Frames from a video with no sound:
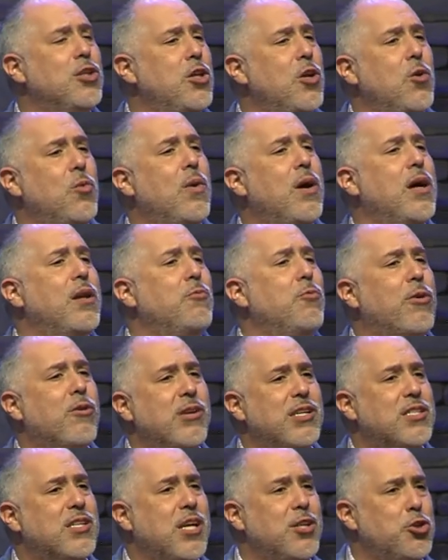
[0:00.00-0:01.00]
You know what? We're
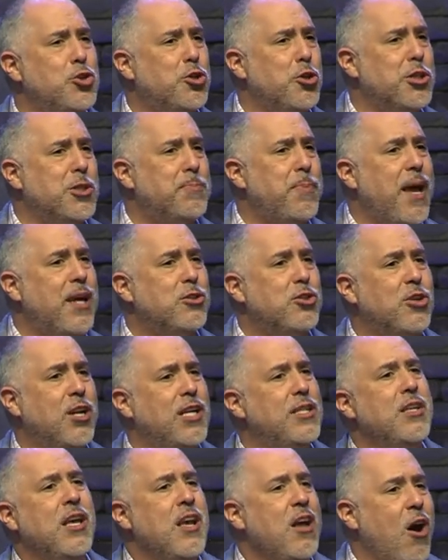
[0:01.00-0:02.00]
going to send you to a
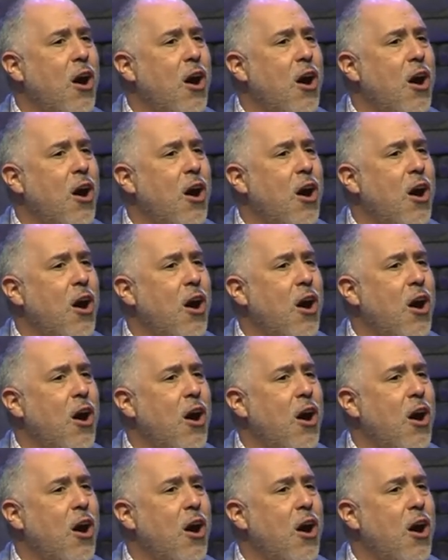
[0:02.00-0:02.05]
specialist.